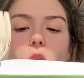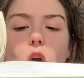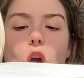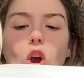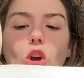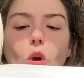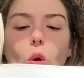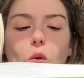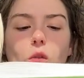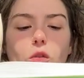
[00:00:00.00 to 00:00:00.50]

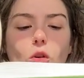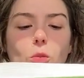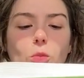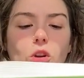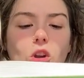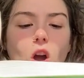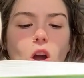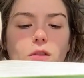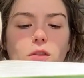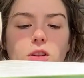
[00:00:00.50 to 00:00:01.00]
her own former
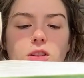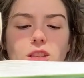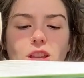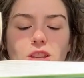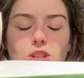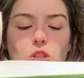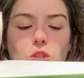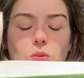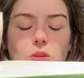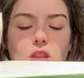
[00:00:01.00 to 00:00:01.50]

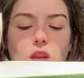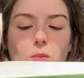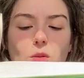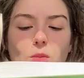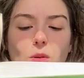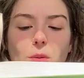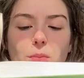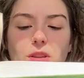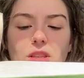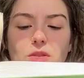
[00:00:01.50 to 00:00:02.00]
conversations with him
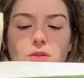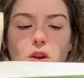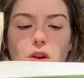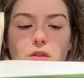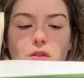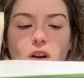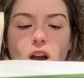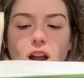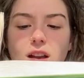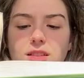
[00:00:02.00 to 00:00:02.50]
about Miss
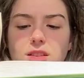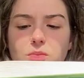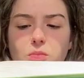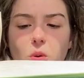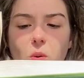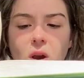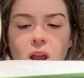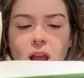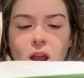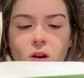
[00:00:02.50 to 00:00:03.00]
Fairfax and
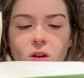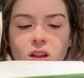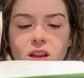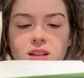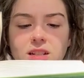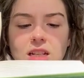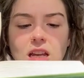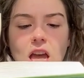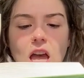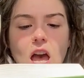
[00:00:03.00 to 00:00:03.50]
poor
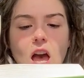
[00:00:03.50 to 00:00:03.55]
Harriet,